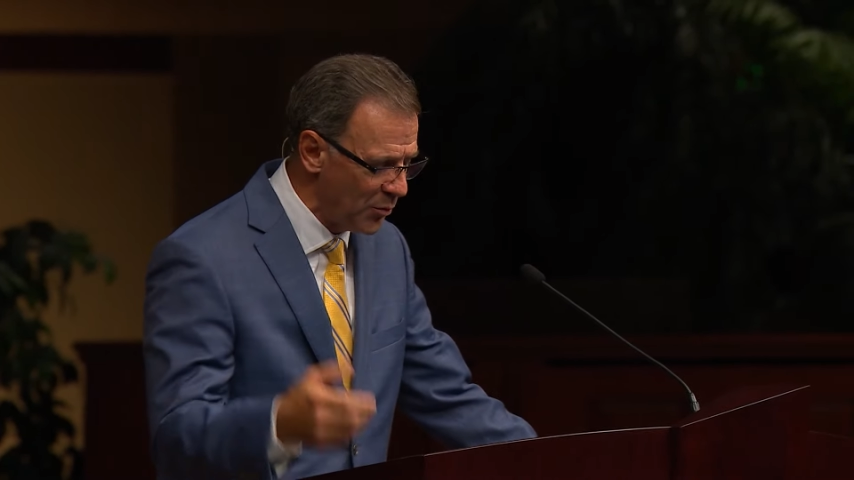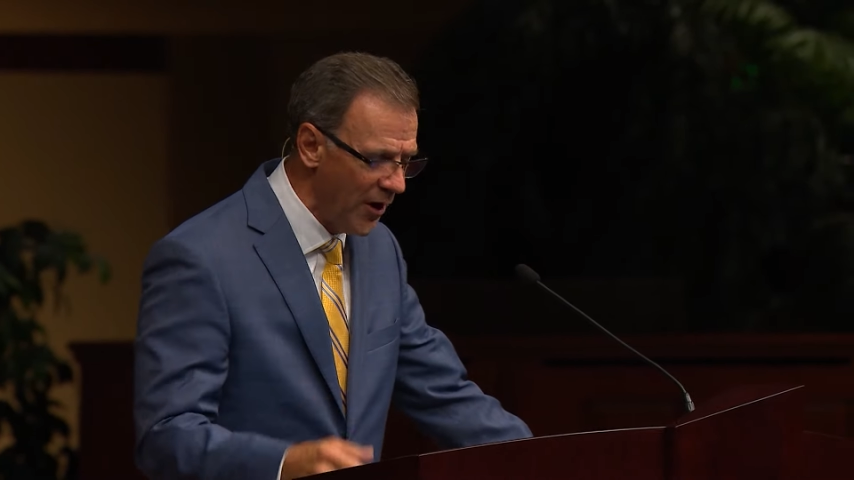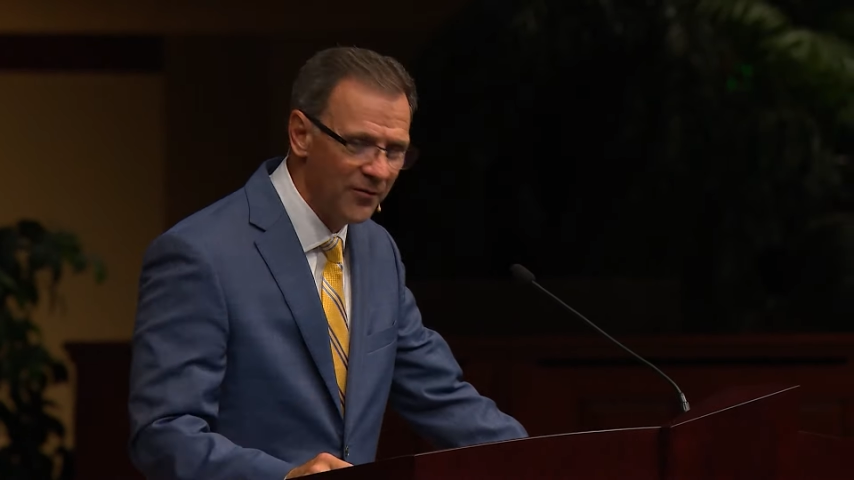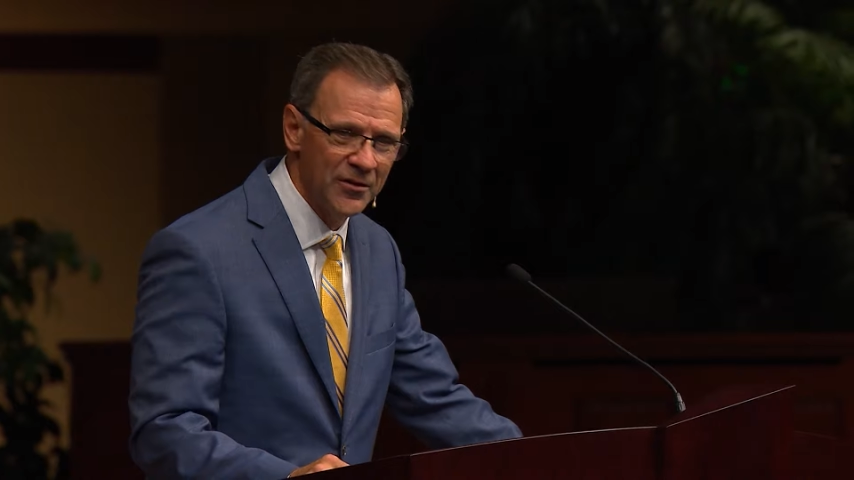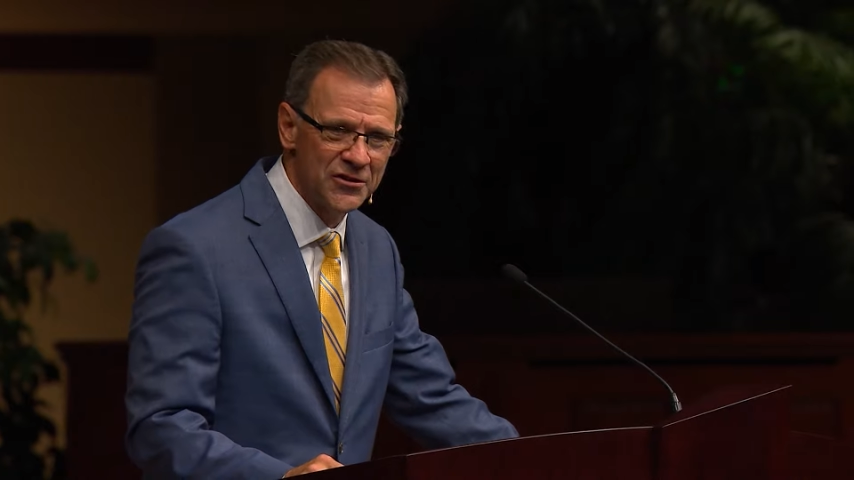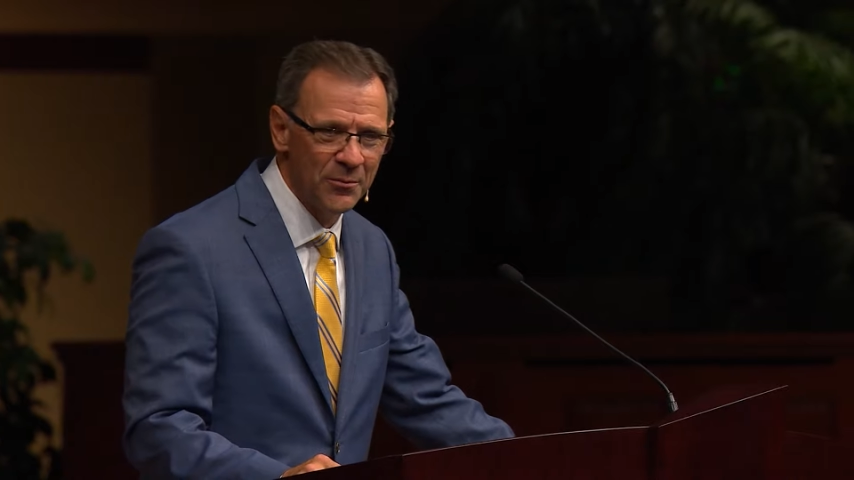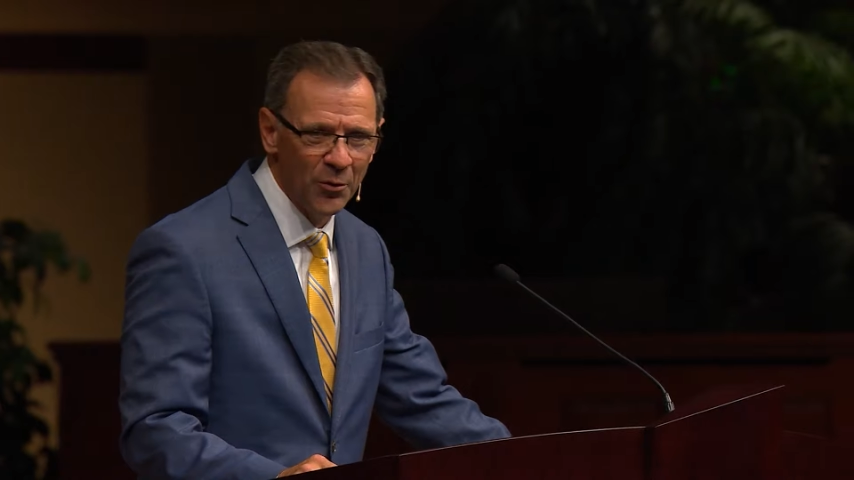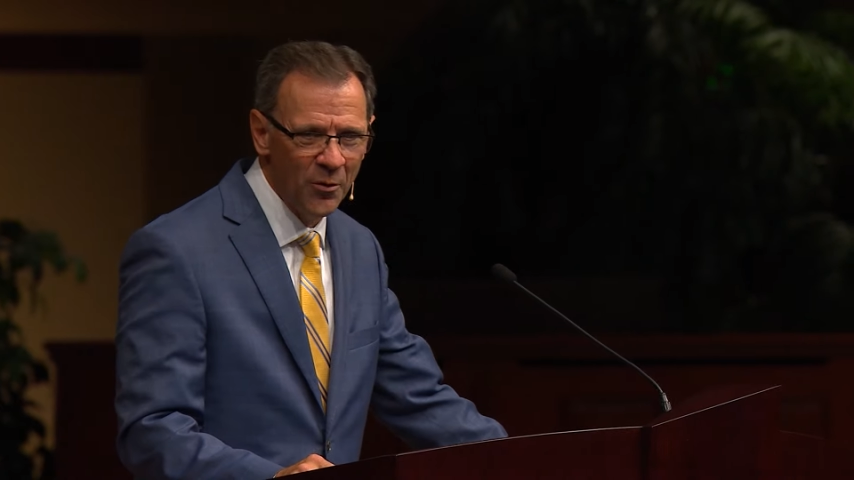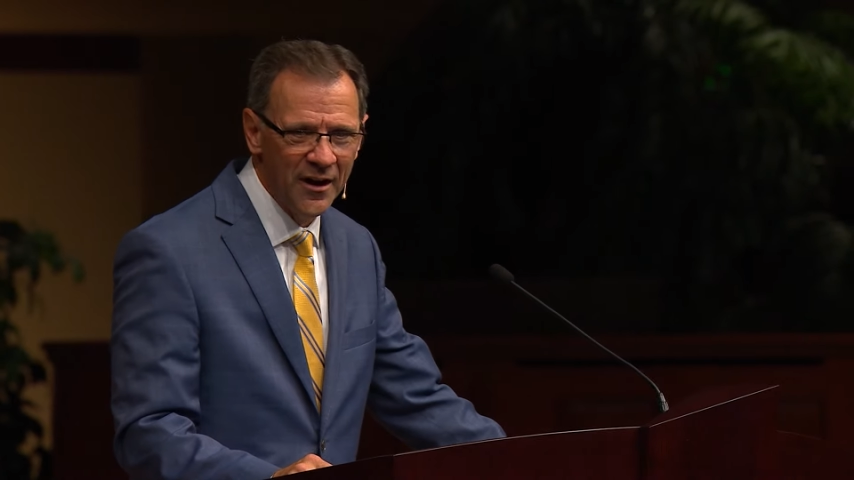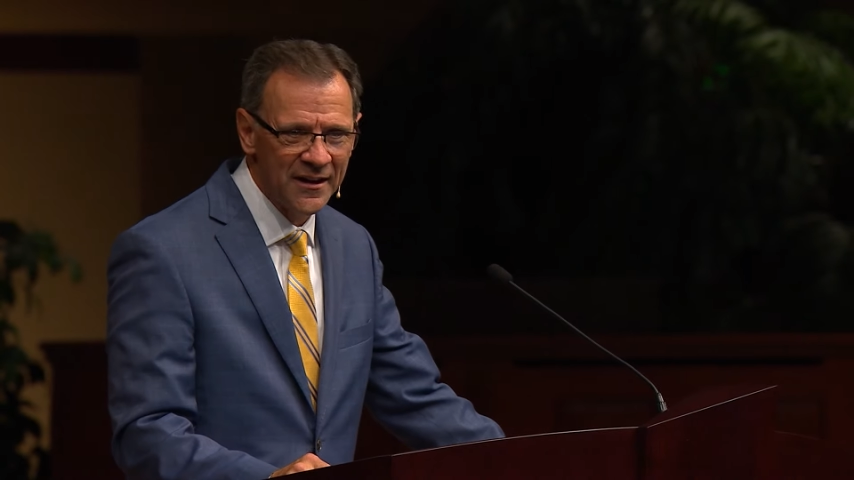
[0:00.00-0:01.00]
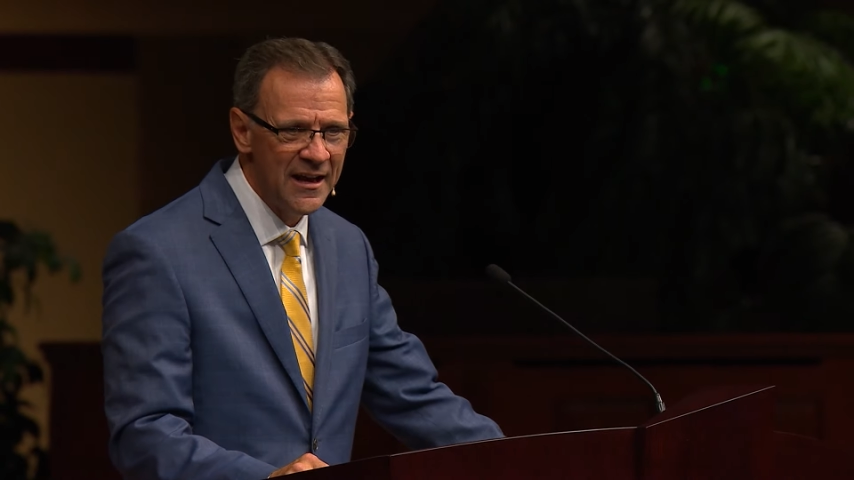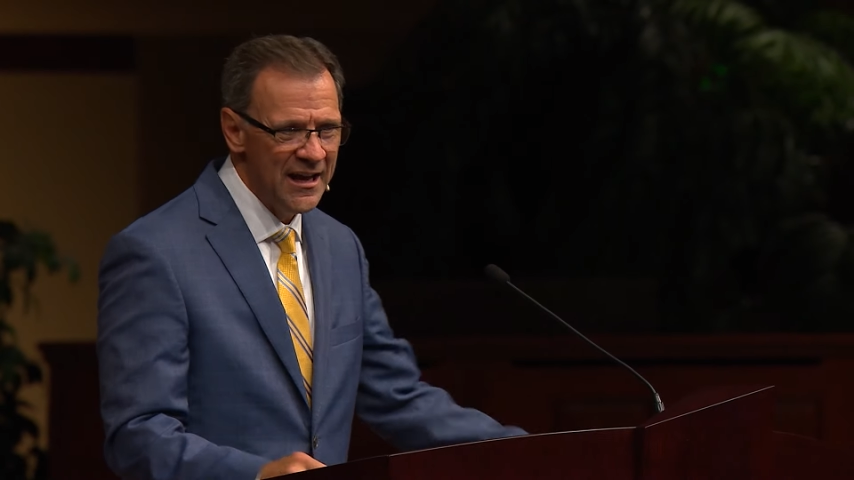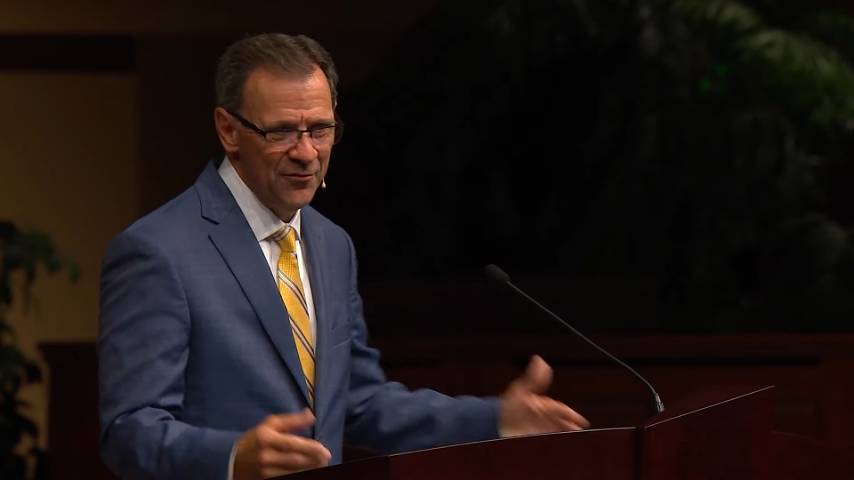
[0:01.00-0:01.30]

12, verse number one,